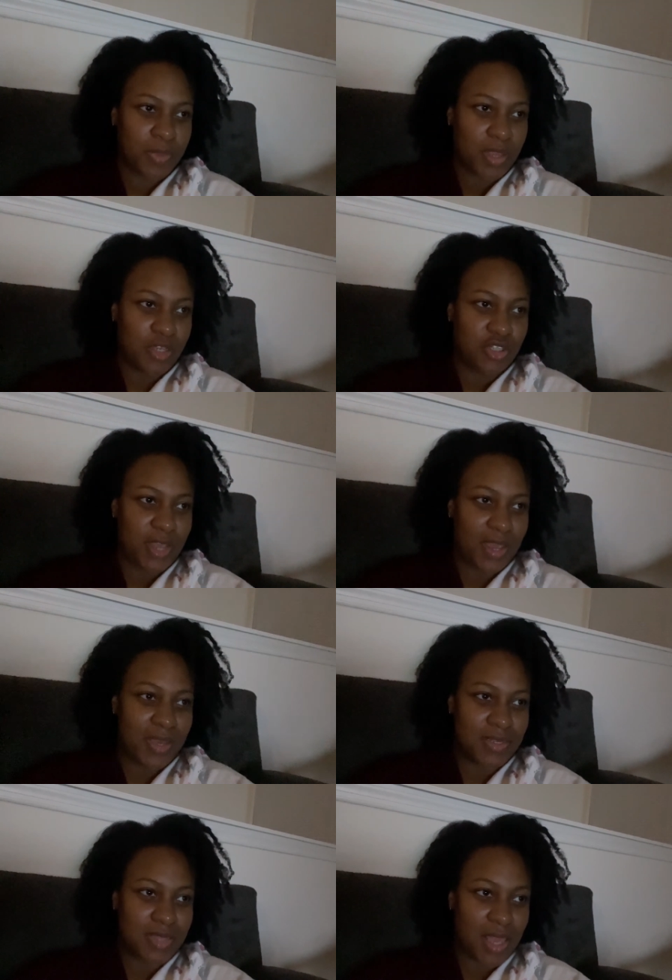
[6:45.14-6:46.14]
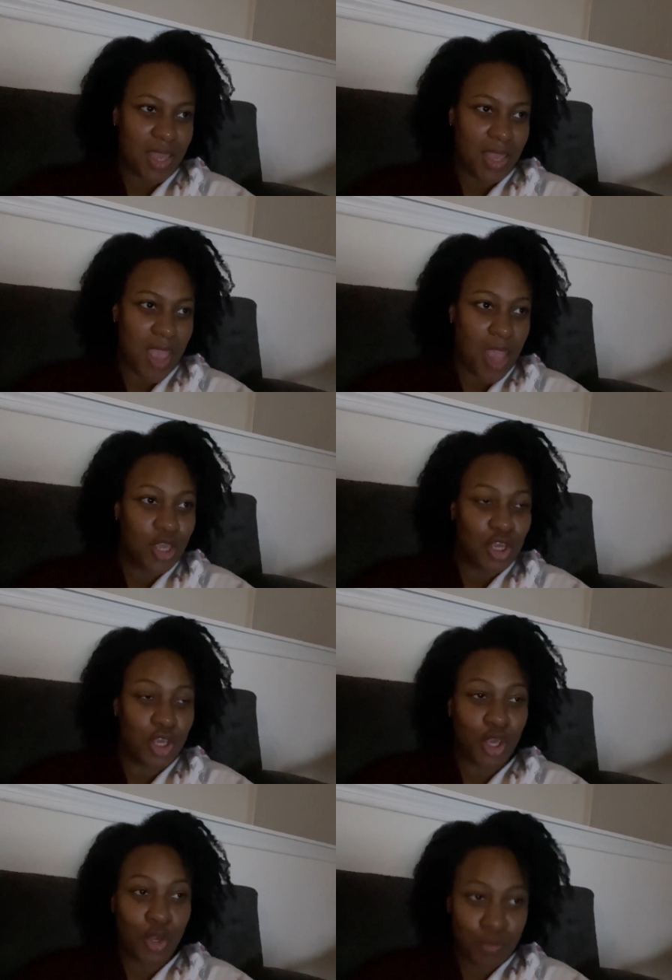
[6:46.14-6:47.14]
She has a
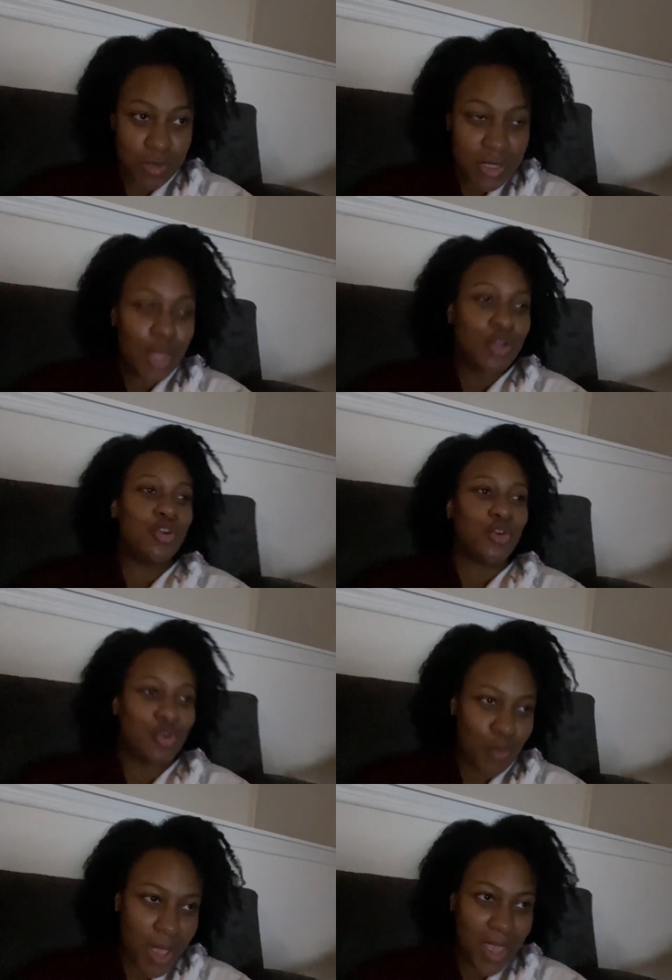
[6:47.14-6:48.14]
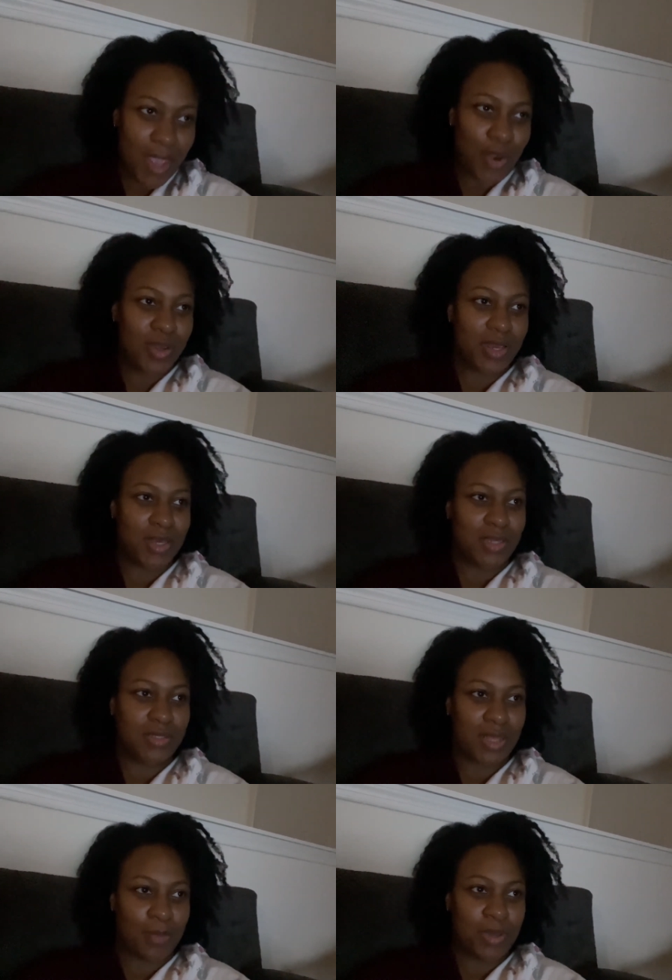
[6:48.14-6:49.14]
cute new
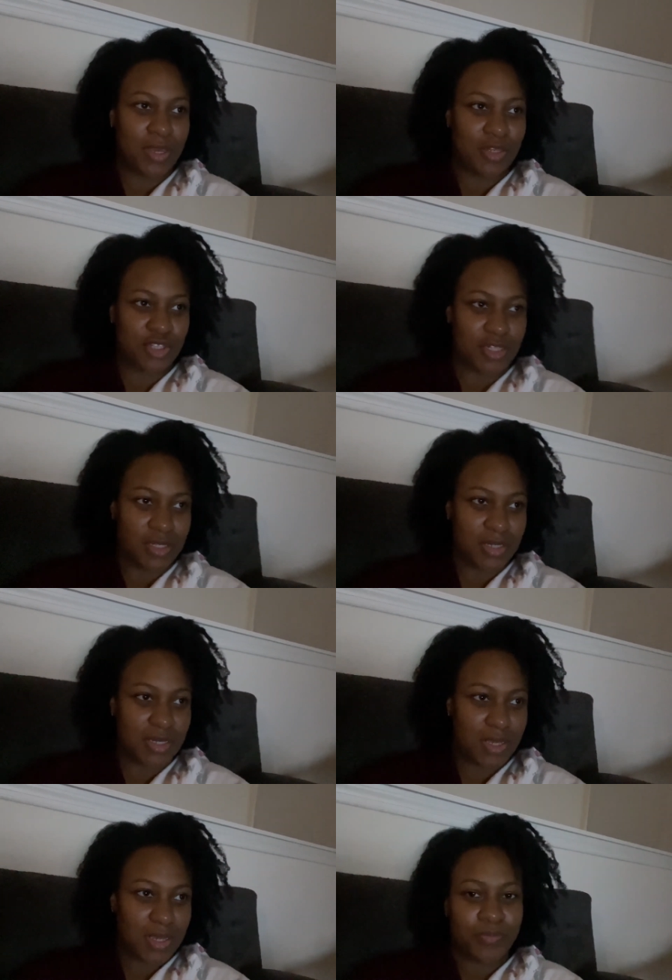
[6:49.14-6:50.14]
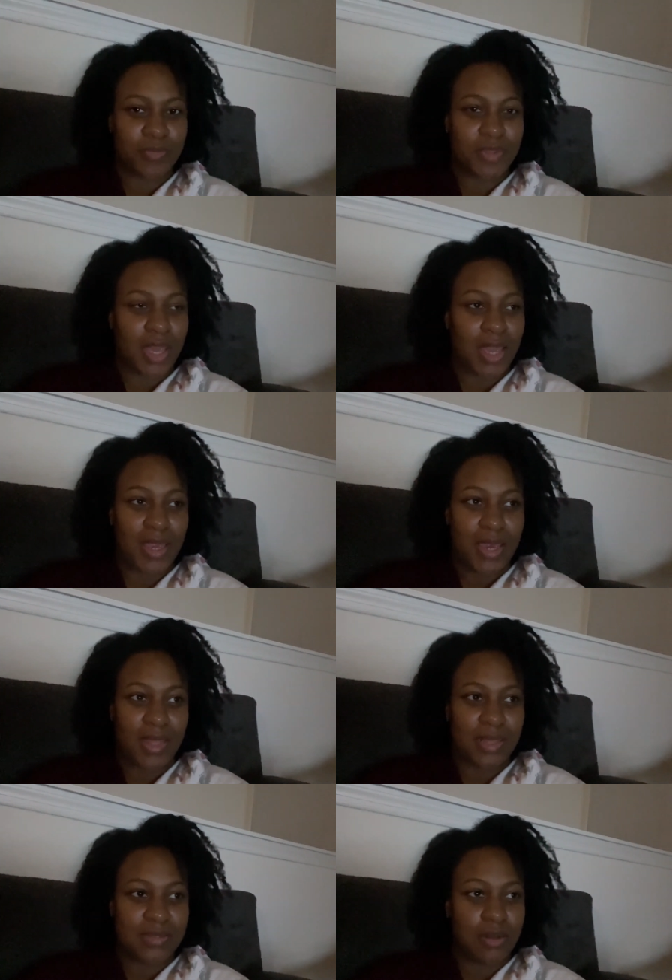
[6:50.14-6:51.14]
haircut that Paige did. Again,
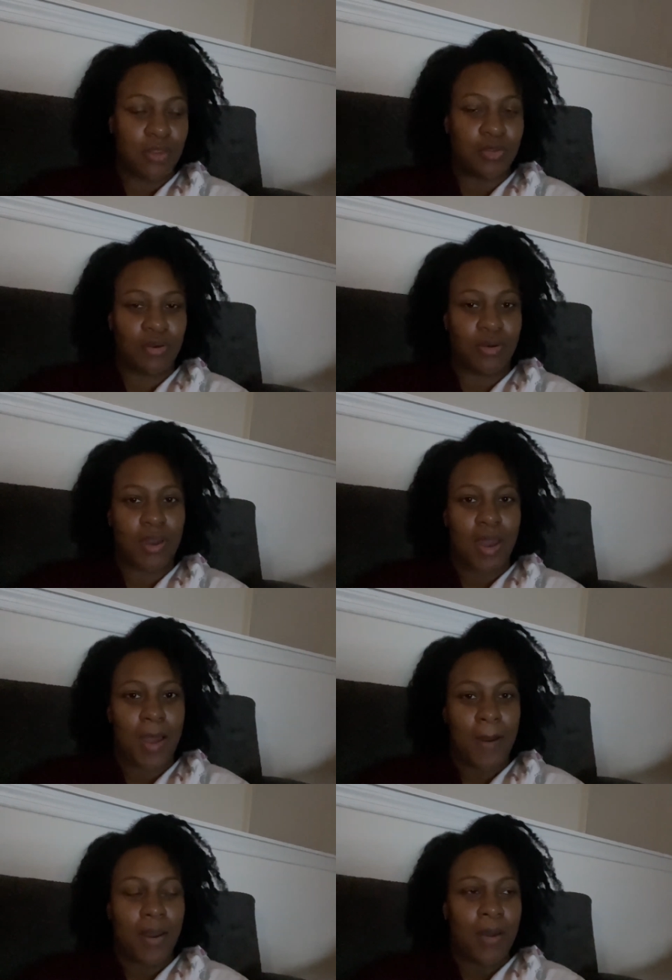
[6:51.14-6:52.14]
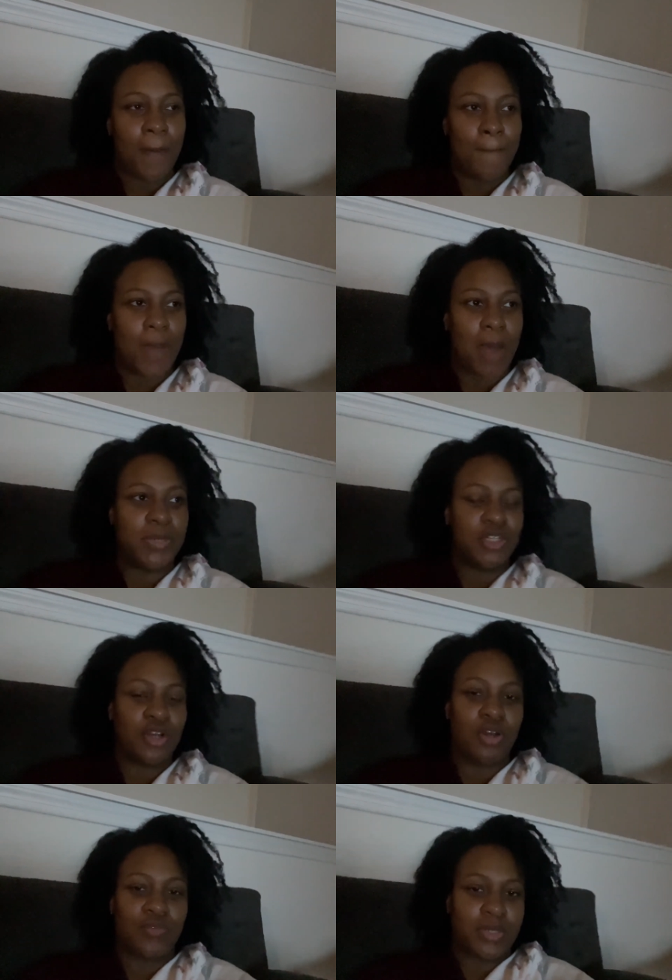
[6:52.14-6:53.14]
that's another
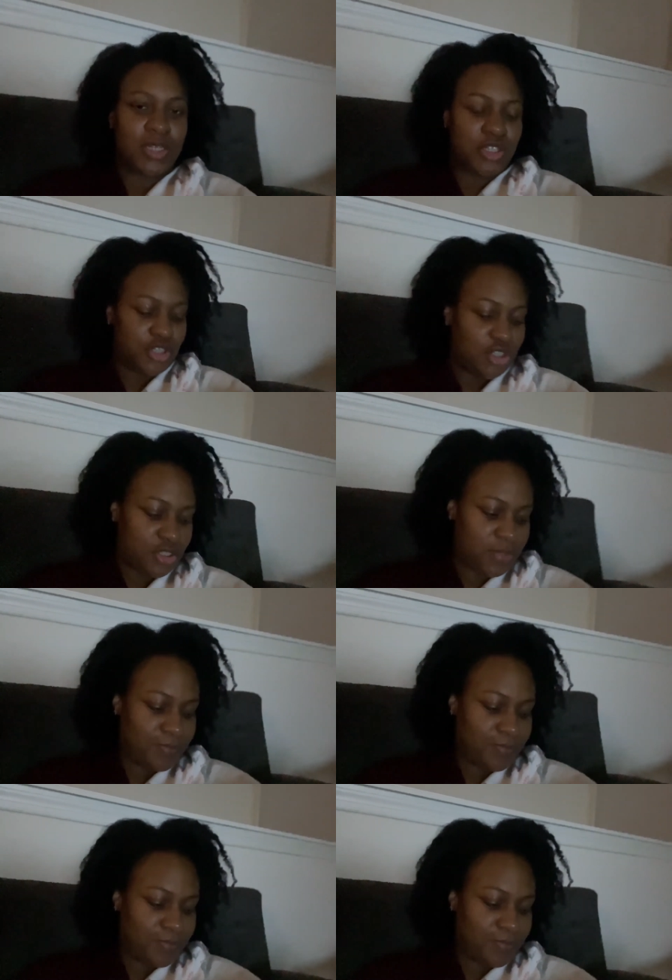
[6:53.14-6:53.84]
mommy-daughter relationship